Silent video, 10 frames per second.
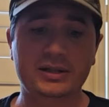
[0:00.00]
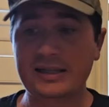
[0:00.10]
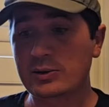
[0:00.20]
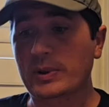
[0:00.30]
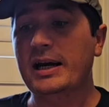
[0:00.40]

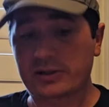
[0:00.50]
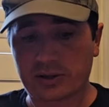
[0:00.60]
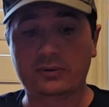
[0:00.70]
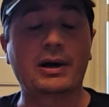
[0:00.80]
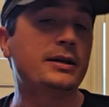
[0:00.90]
these would
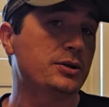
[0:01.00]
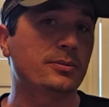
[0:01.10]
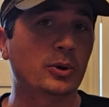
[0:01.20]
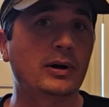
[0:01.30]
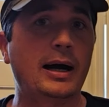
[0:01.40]
actually raise your
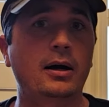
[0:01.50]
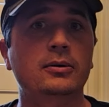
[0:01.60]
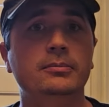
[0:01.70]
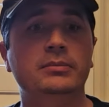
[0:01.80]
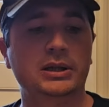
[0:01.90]
morale
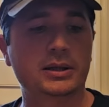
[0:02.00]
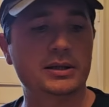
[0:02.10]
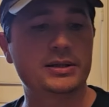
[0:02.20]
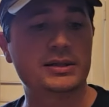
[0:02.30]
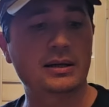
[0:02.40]
because